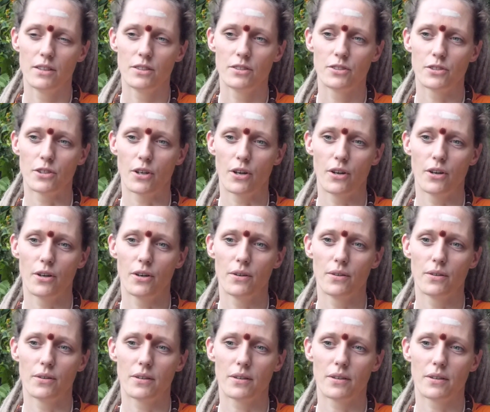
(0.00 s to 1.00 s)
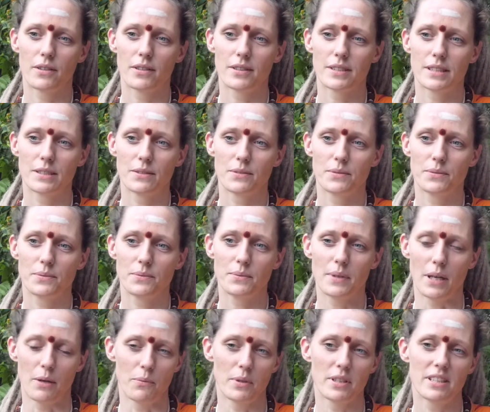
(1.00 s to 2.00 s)
So,
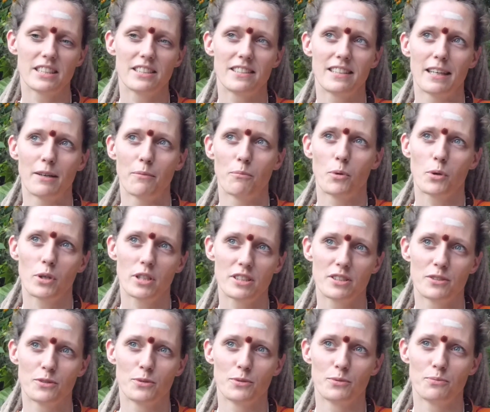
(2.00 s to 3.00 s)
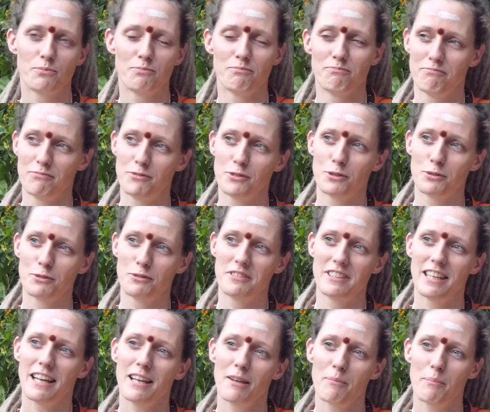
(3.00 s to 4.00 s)
well, what is there more to
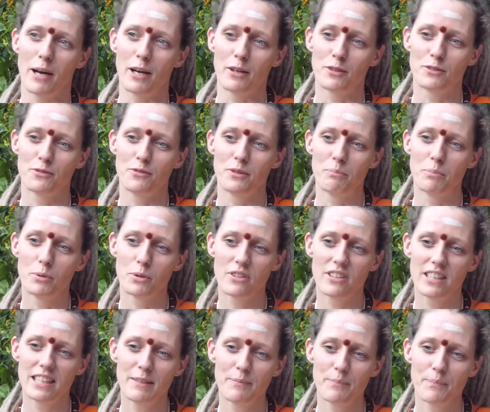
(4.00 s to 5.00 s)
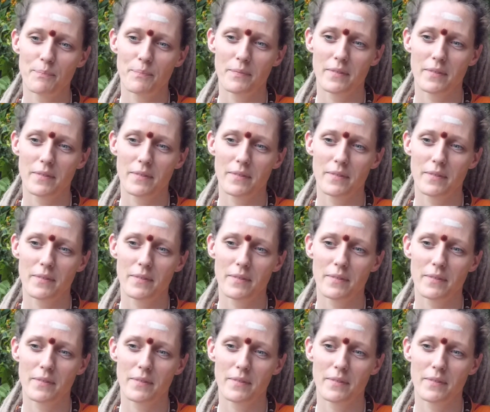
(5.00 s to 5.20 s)
tell about Vibuthi?